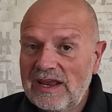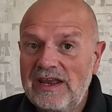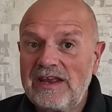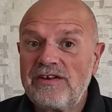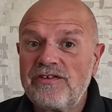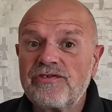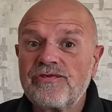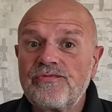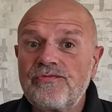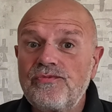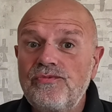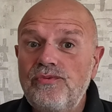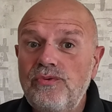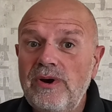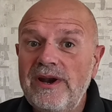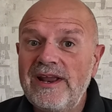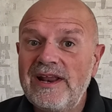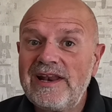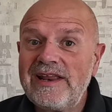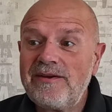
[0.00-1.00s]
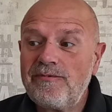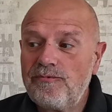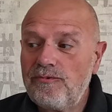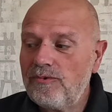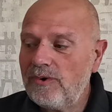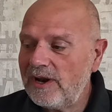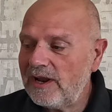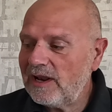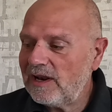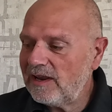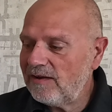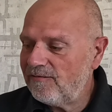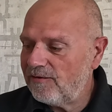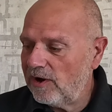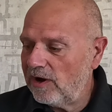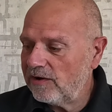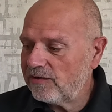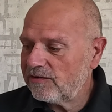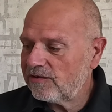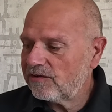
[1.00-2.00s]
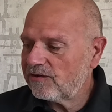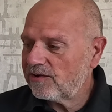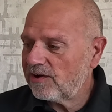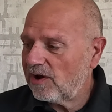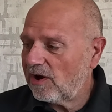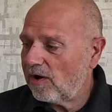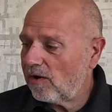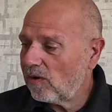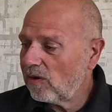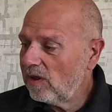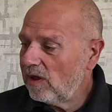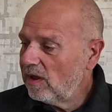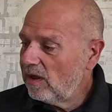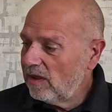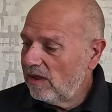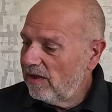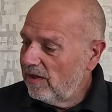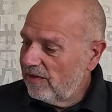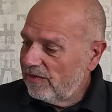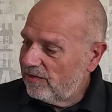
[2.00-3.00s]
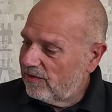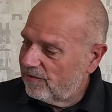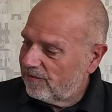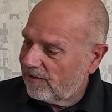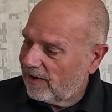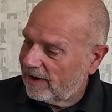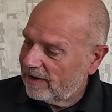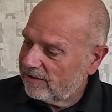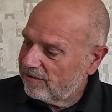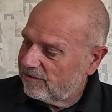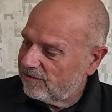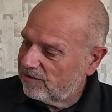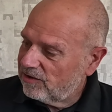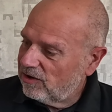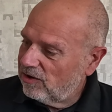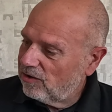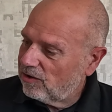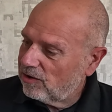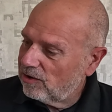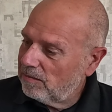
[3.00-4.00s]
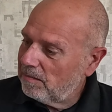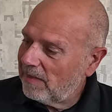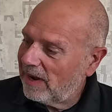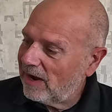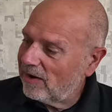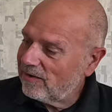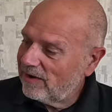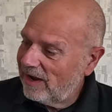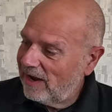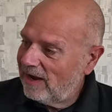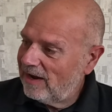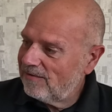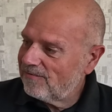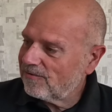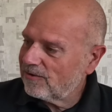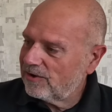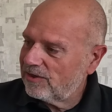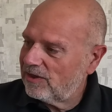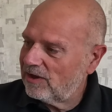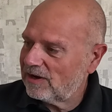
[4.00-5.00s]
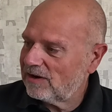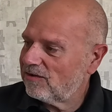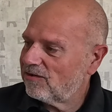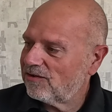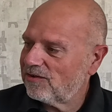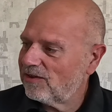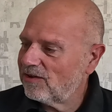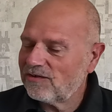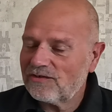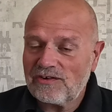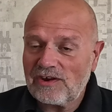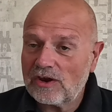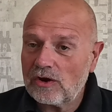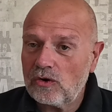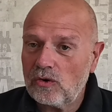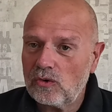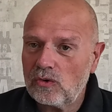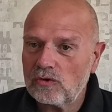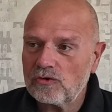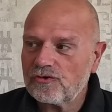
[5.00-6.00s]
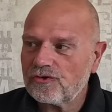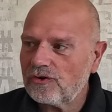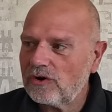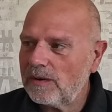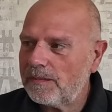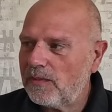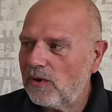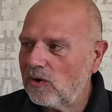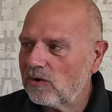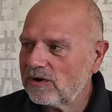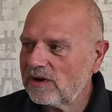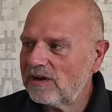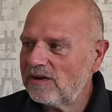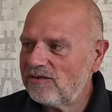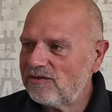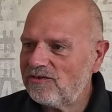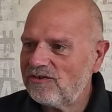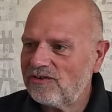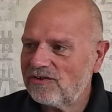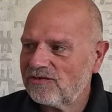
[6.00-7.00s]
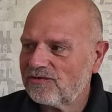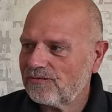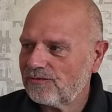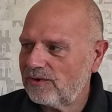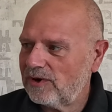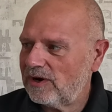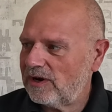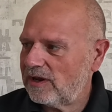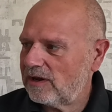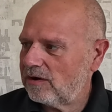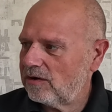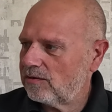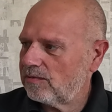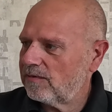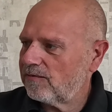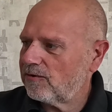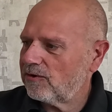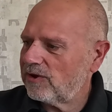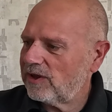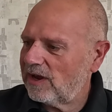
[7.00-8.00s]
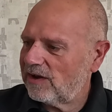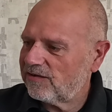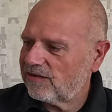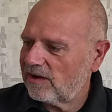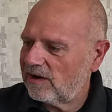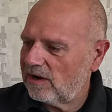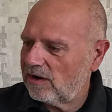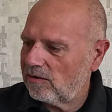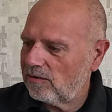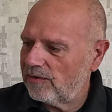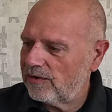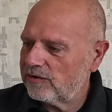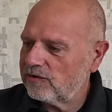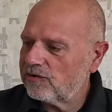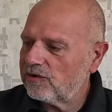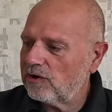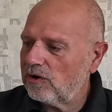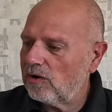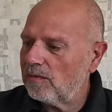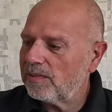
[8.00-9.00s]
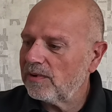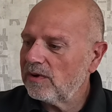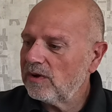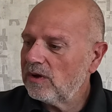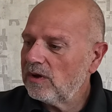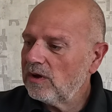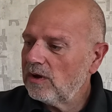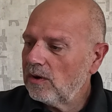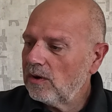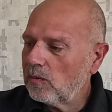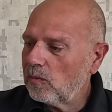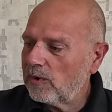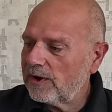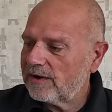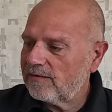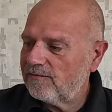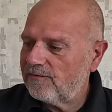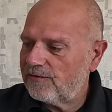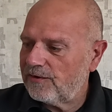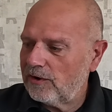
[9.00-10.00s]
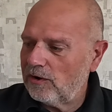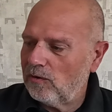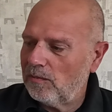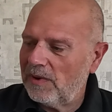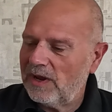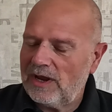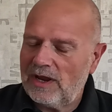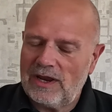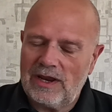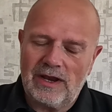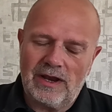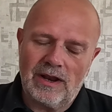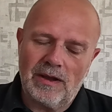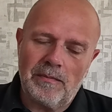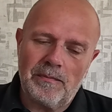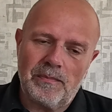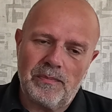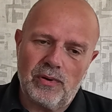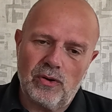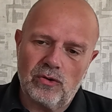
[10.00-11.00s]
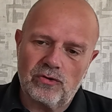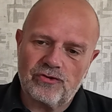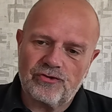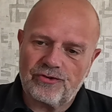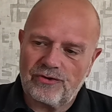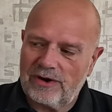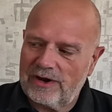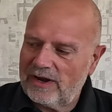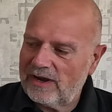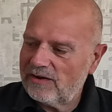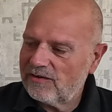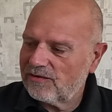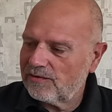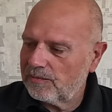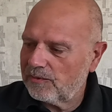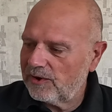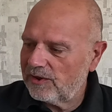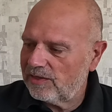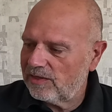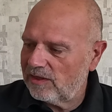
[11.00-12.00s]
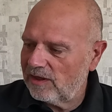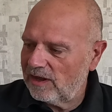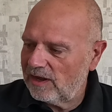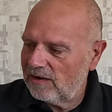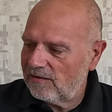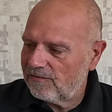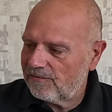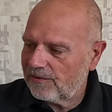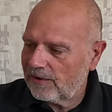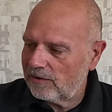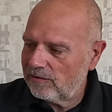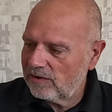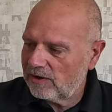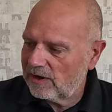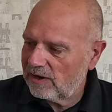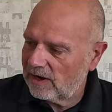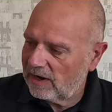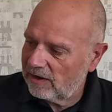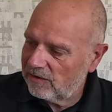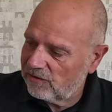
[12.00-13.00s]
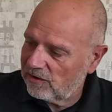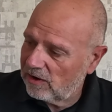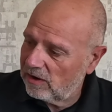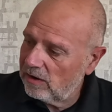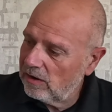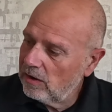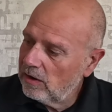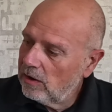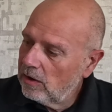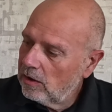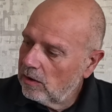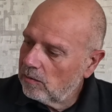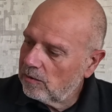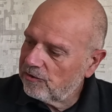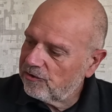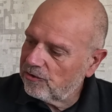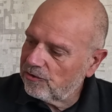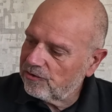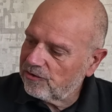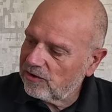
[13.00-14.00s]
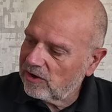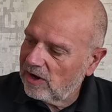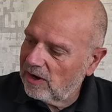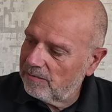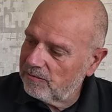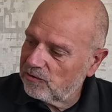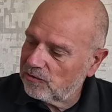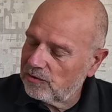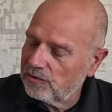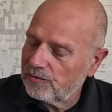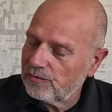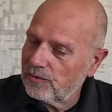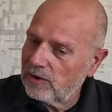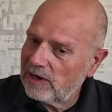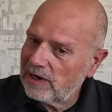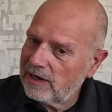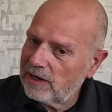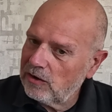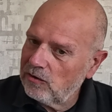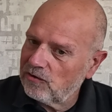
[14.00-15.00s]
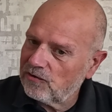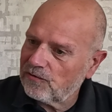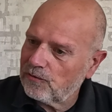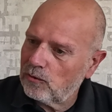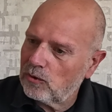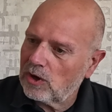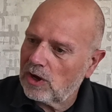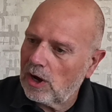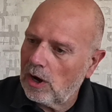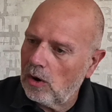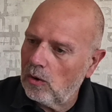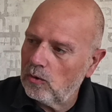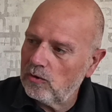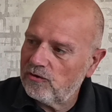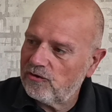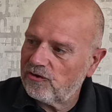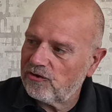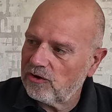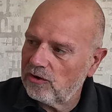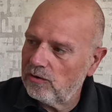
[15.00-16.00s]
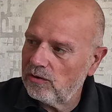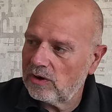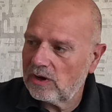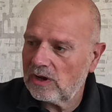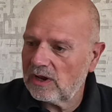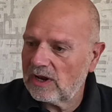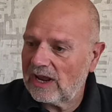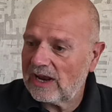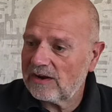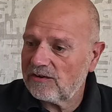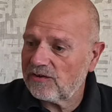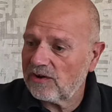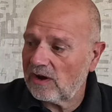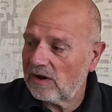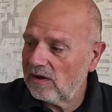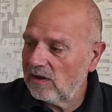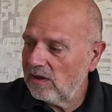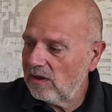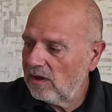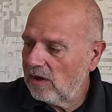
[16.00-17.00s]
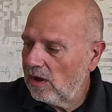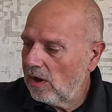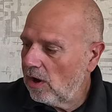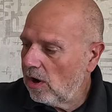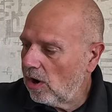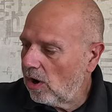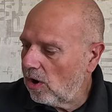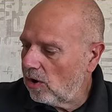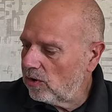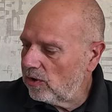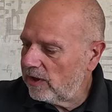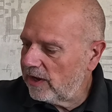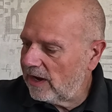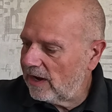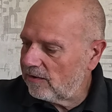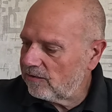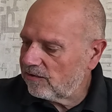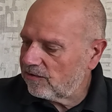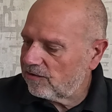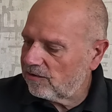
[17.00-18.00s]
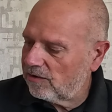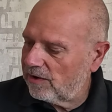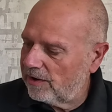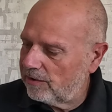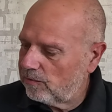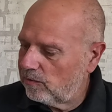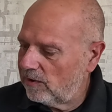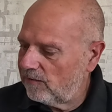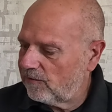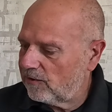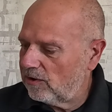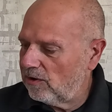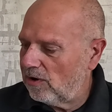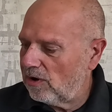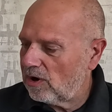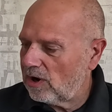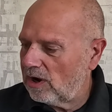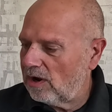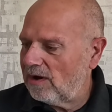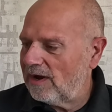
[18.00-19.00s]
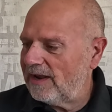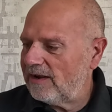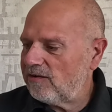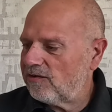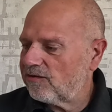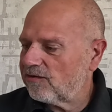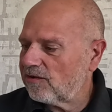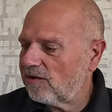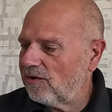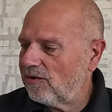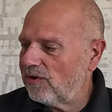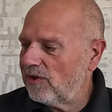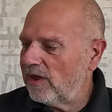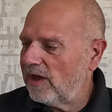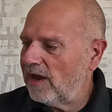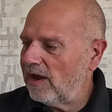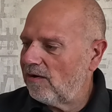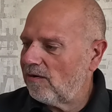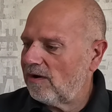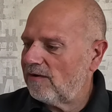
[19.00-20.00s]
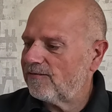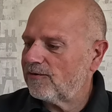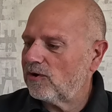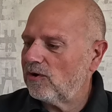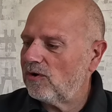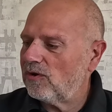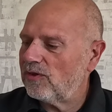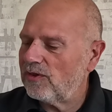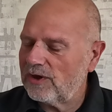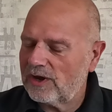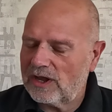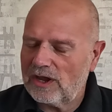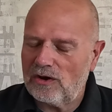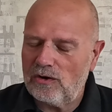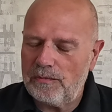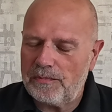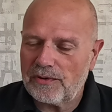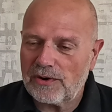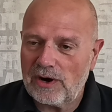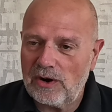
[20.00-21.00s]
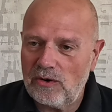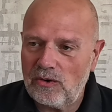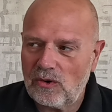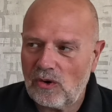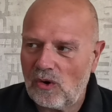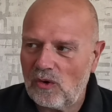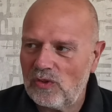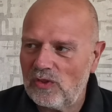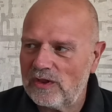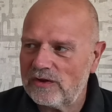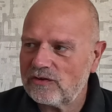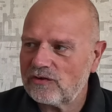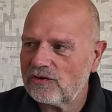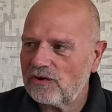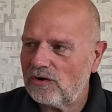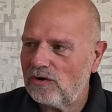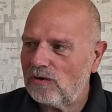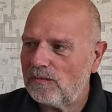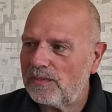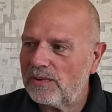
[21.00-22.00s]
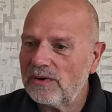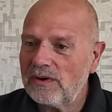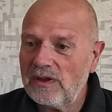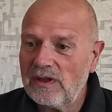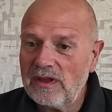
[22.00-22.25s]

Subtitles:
It's really, really versatile. The fact you can mount everything to the single tripod is just really good. We've got the SLR on the top. We can film in portrait with the phone connector, which also comes with a really useful cold shoe connector. On the outside, we've got lights on there. I've got the GoPro on the top.